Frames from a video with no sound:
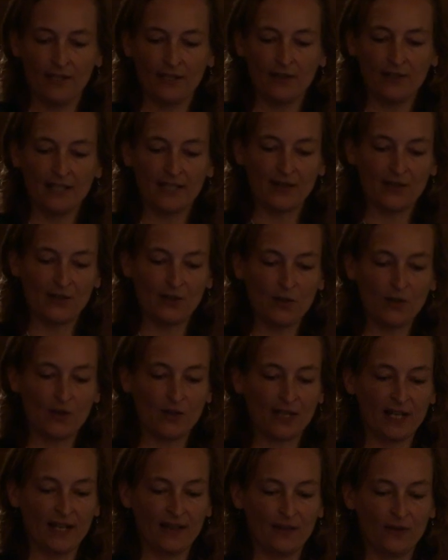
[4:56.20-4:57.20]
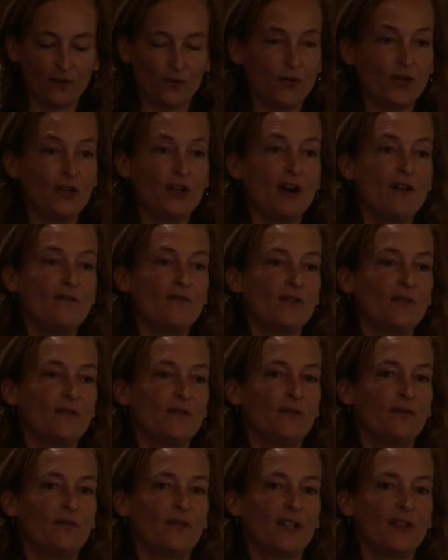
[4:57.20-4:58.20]
Now let's look at the runoff
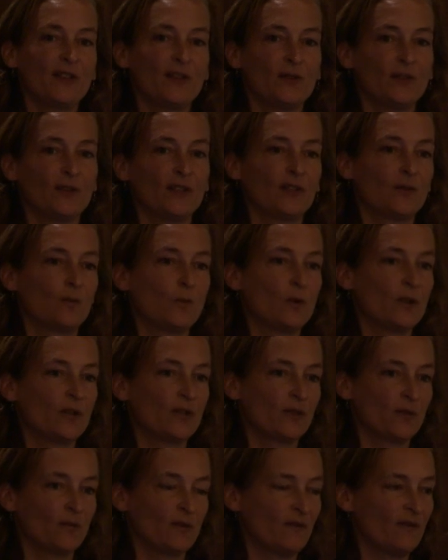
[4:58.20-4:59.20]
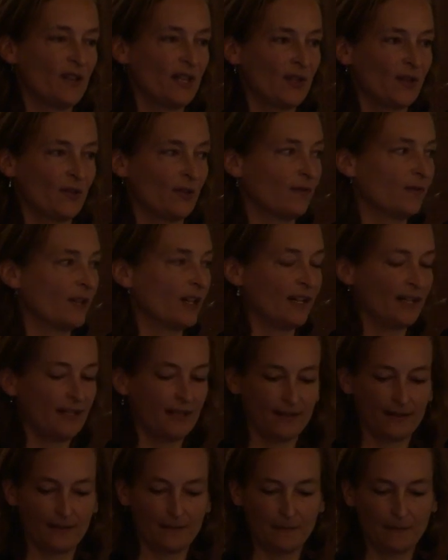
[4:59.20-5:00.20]
of the vessel that was
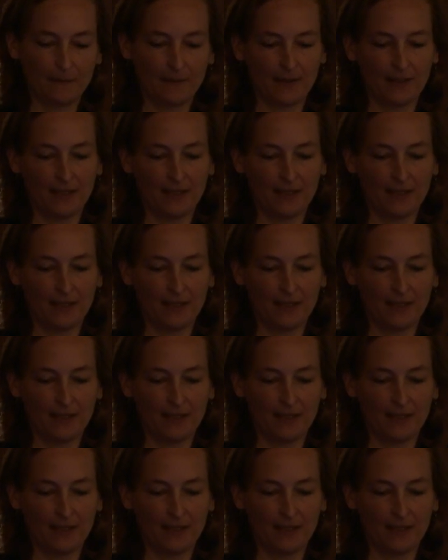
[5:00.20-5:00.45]
revascularized